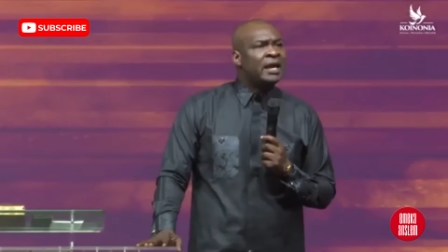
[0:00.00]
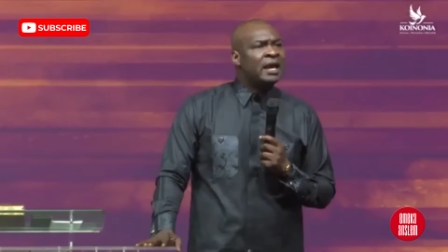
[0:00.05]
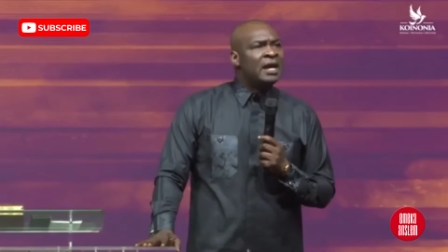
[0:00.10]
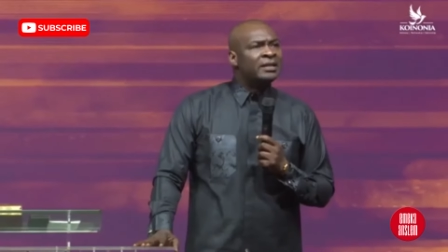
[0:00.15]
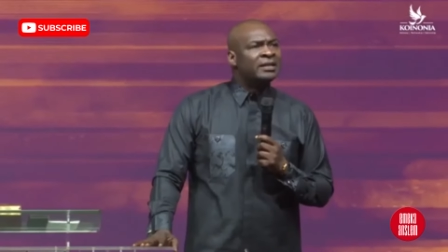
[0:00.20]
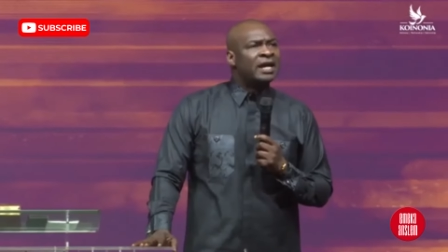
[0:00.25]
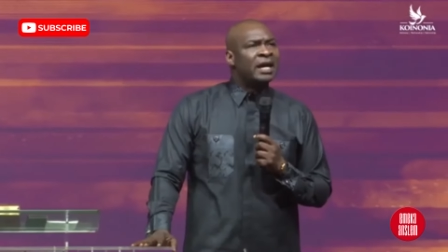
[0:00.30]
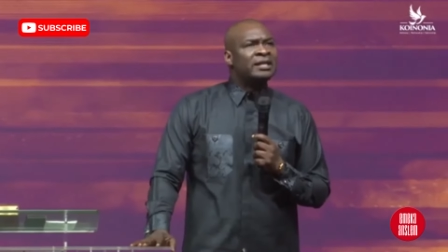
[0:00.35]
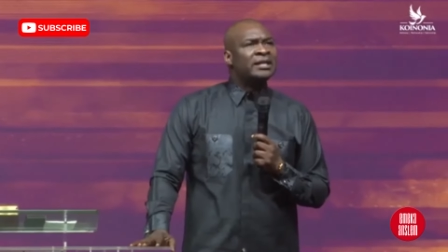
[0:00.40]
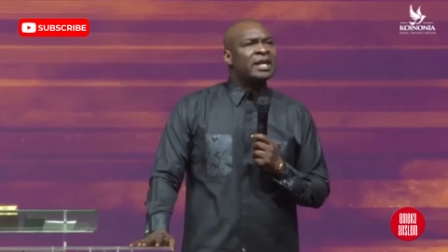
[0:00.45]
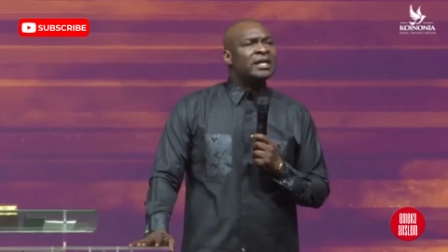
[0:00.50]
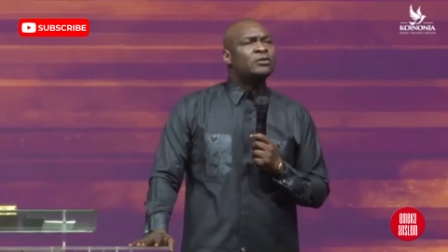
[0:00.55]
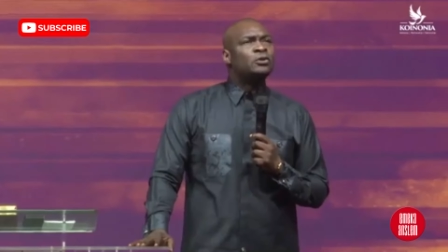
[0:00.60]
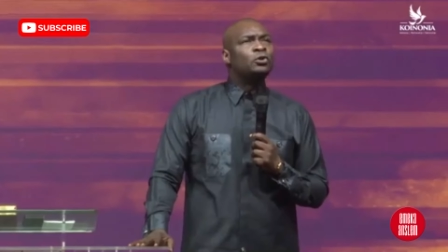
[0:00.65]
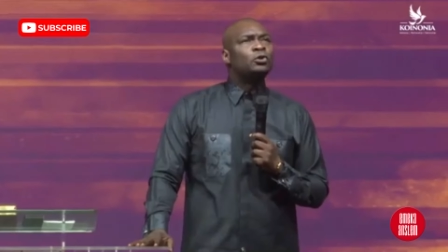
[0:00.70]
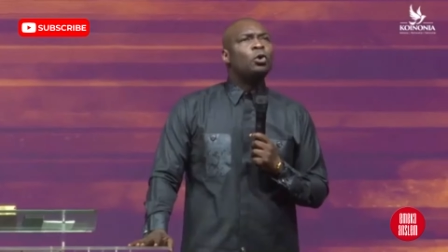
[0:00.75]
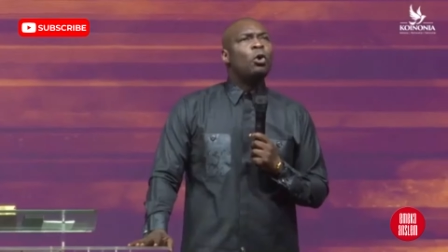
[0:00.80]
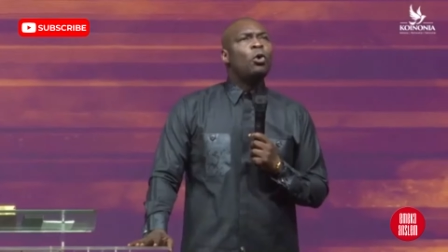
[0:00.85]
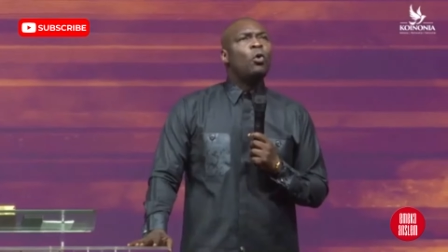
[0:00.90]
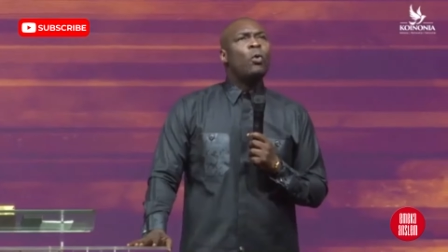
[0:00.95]
that there's
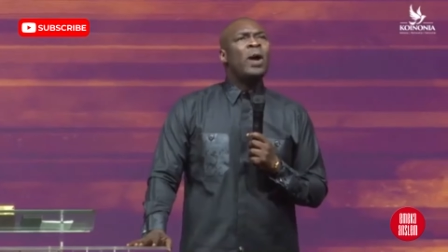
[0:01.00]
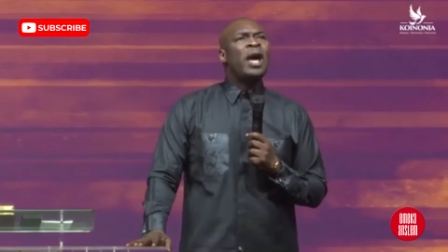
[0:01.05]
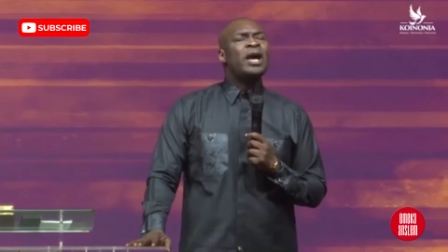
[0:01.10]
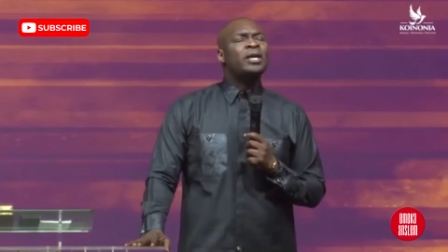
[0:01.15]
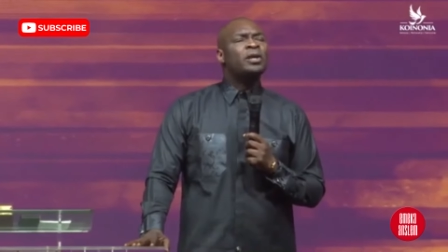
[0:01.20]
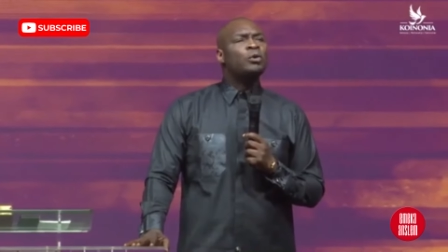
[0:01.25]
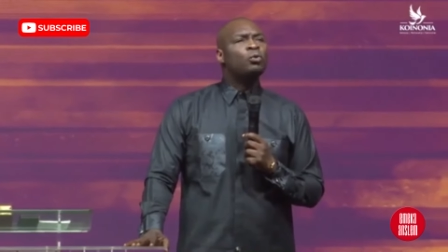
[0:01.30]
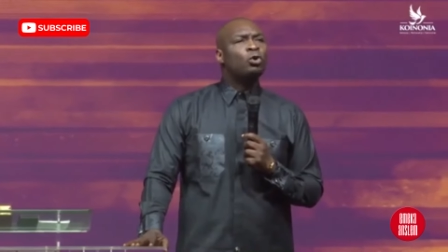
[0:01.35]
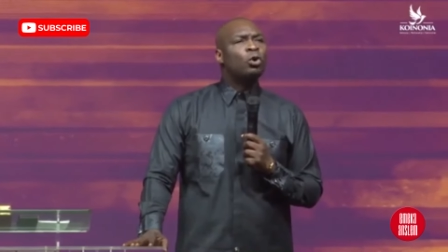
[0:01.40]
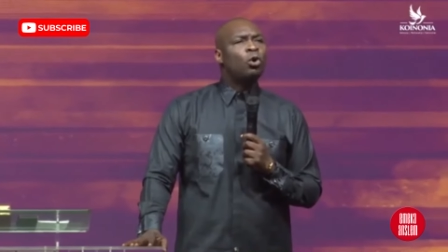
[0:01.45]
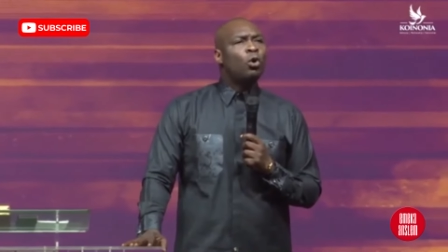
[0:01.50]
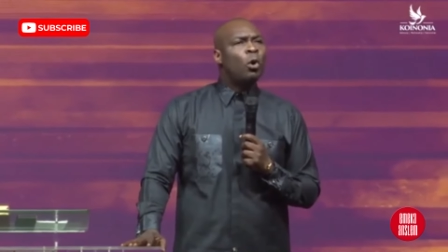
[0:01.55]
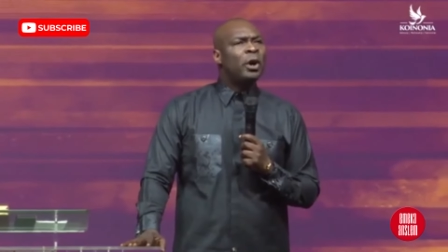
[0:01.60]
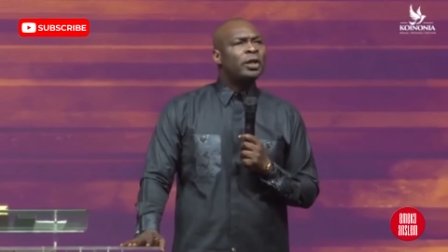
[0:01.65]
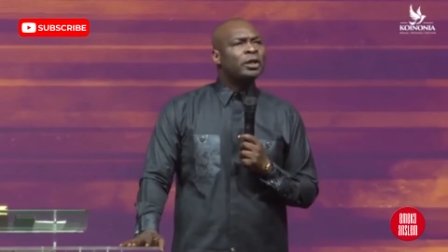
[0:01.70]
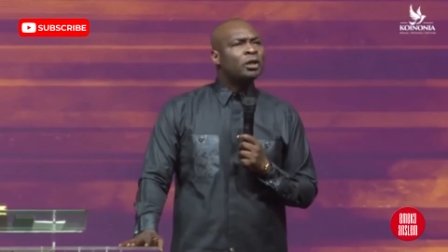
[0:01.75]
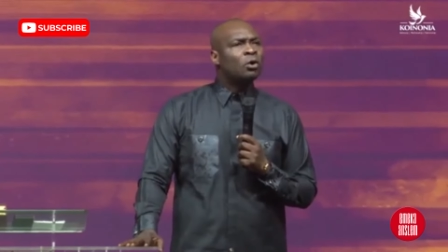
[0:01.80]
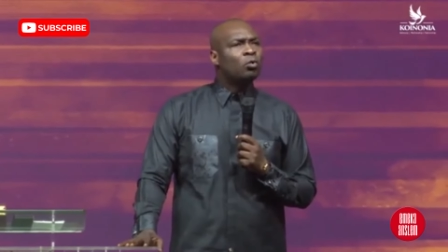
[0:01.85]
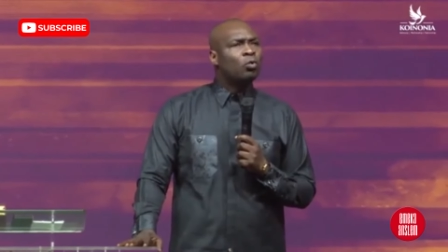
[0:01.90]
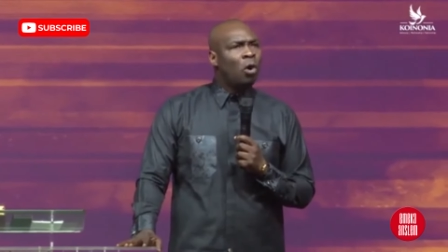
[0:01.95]
nowhere he will go
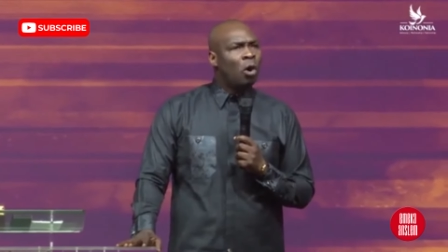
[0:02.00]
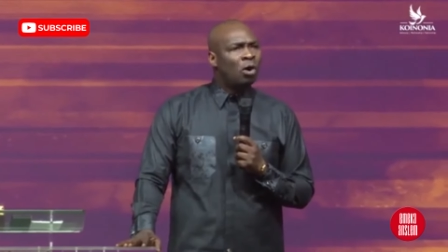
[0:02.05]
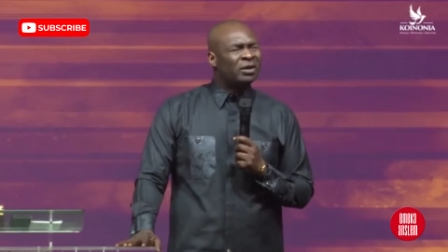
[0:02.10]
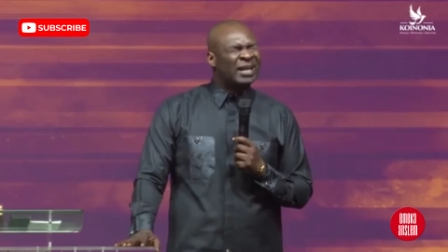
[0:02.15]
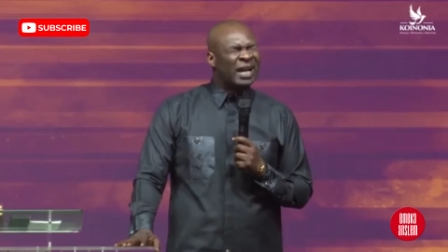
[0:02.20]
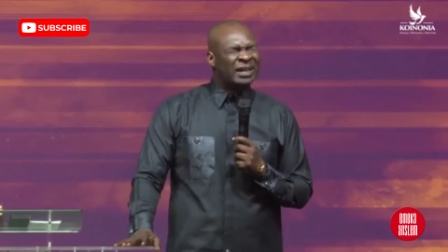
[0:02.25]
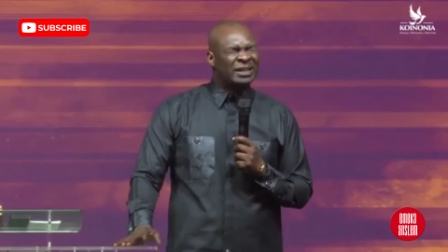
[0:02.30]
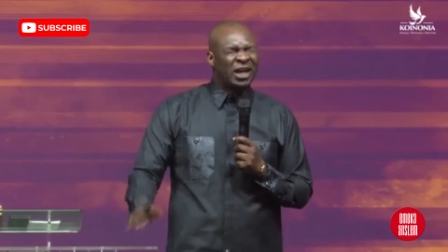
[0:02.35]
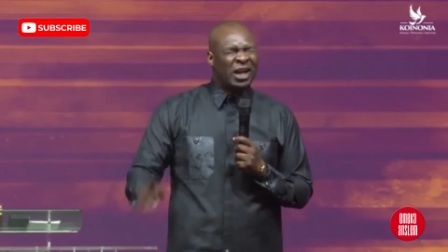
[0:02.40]
in the world that